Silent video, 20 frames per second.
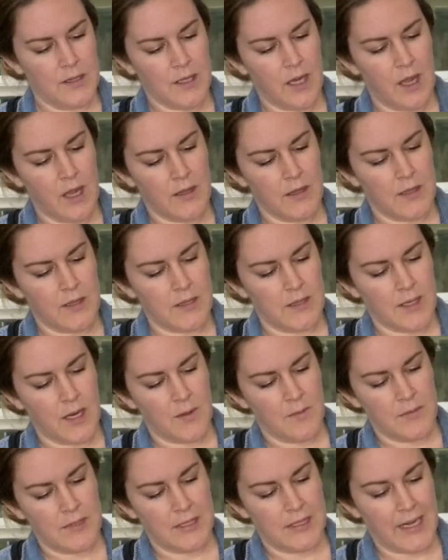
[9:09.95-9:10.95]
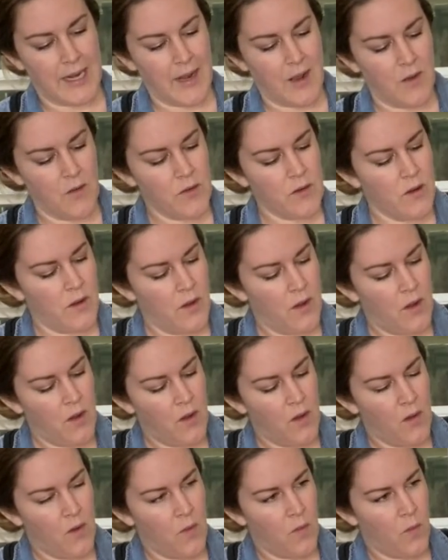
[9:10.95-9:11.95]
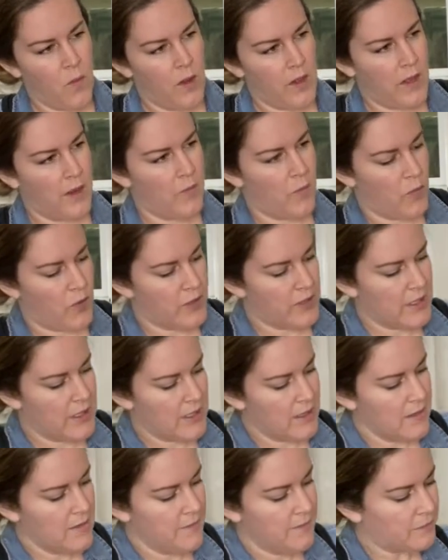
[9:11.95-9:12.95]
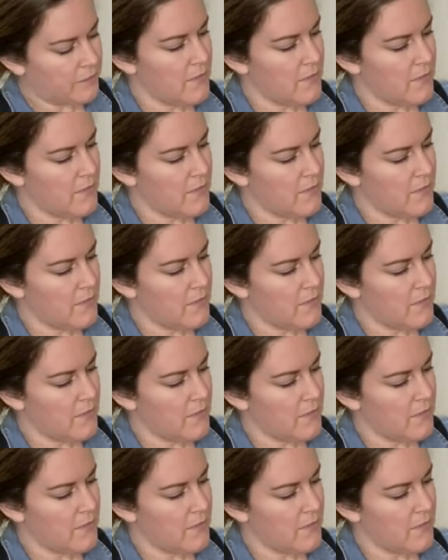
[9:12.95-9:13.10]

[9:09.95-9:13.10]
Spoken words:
cut the stems down while I'm working.